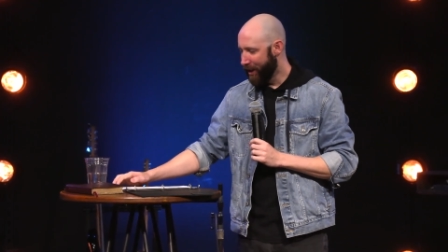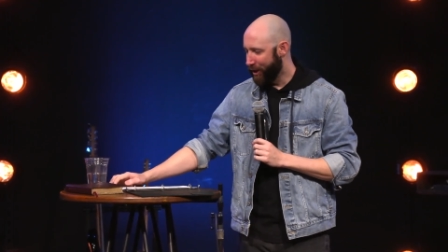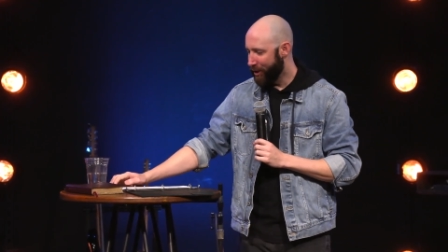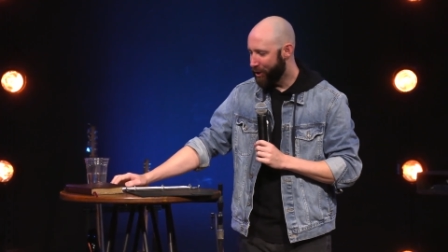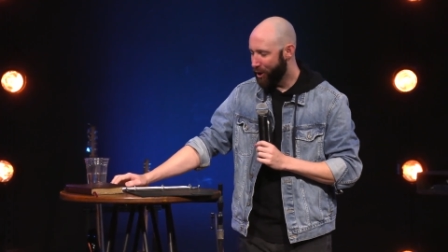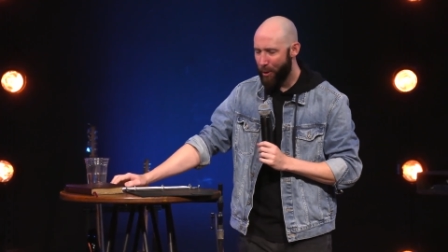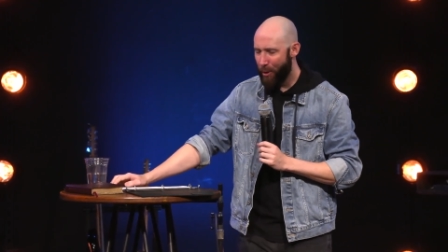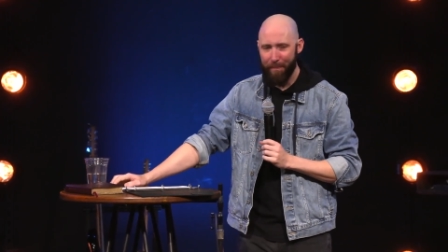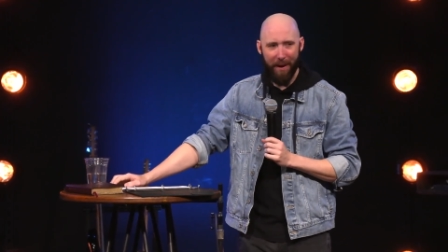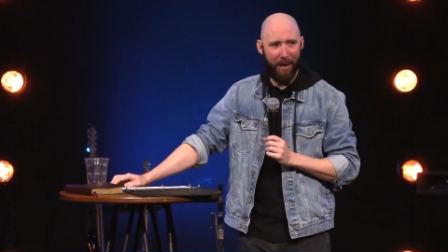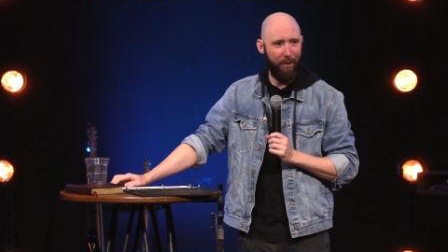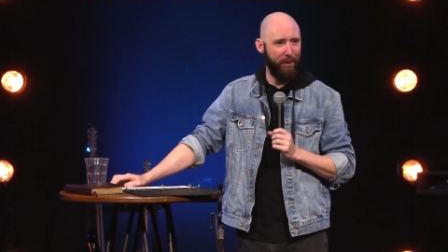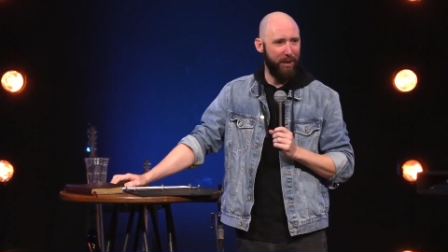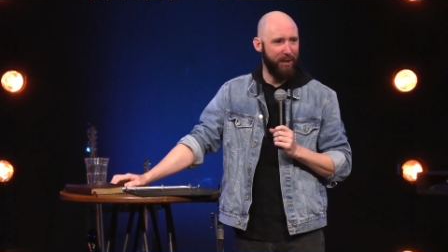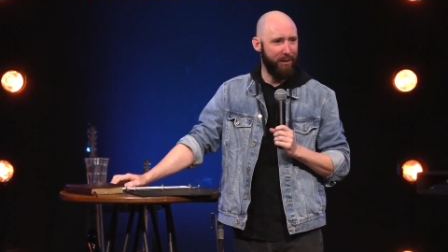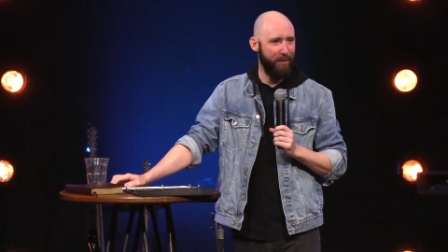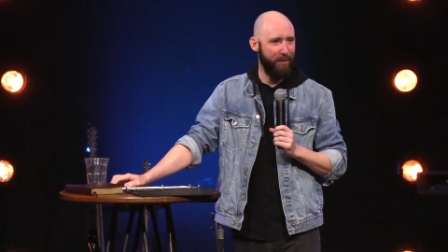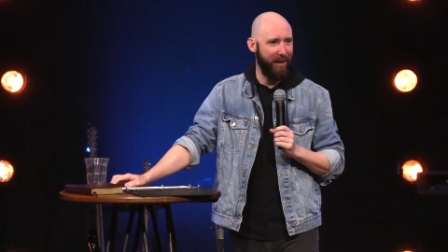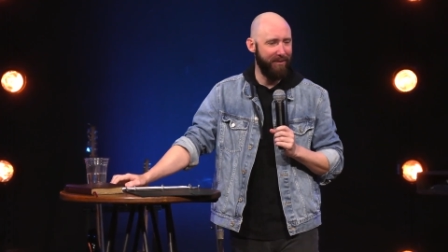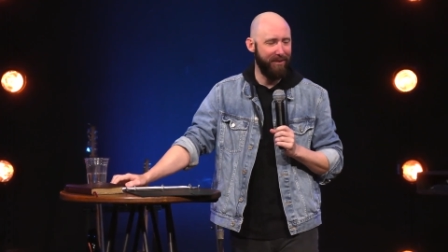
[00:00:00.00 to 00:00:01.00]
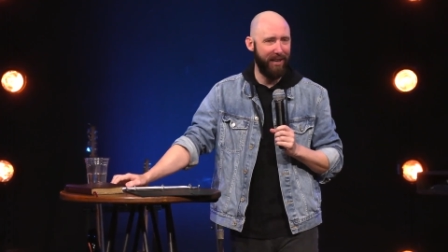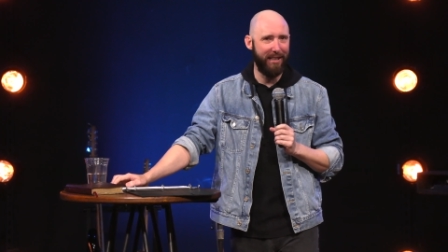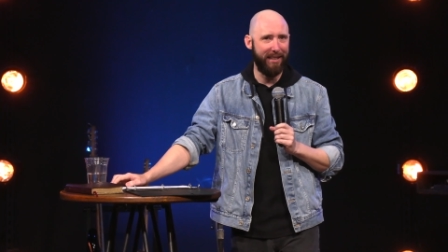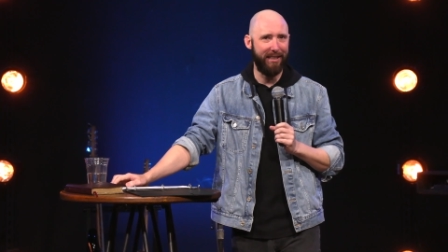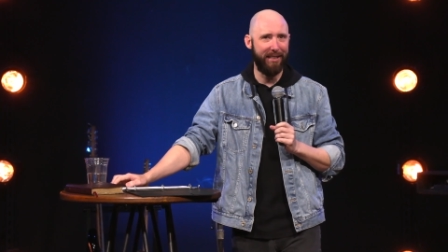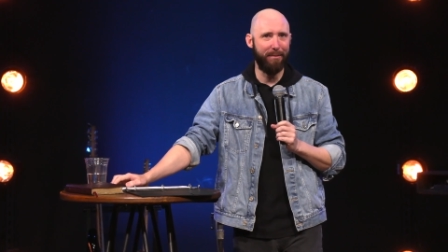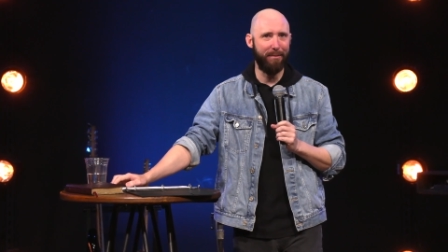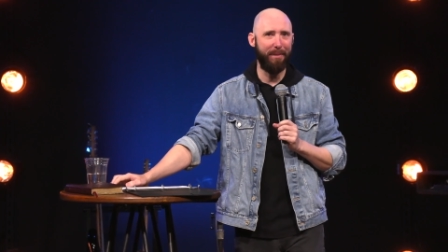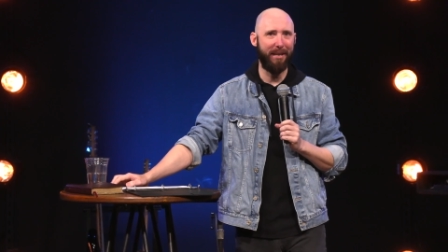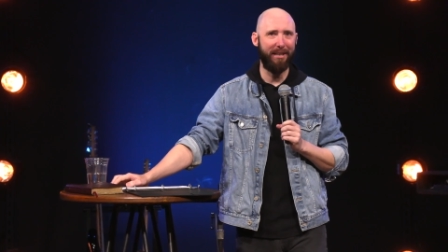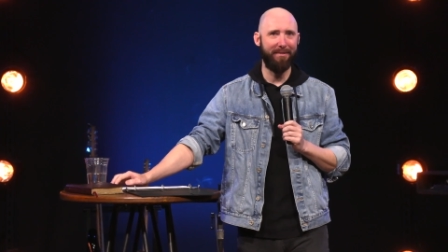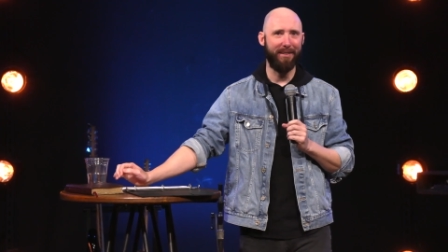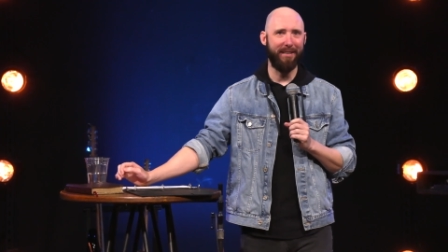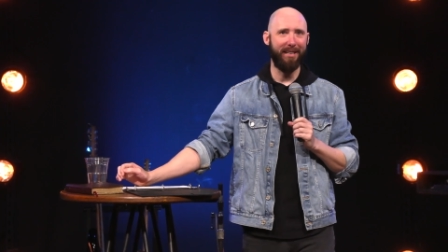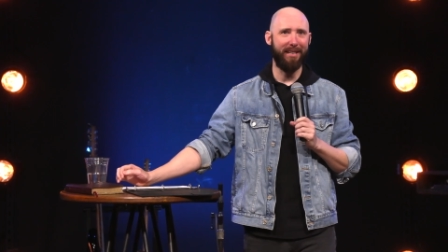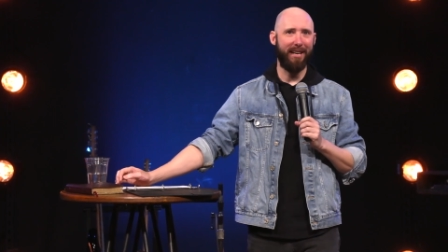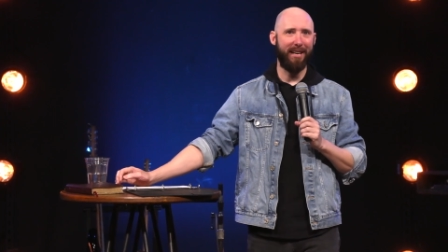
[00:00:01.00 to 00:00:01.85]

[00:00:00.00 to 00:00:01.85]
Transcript: Y'all bear with me. I've got a little bit of a,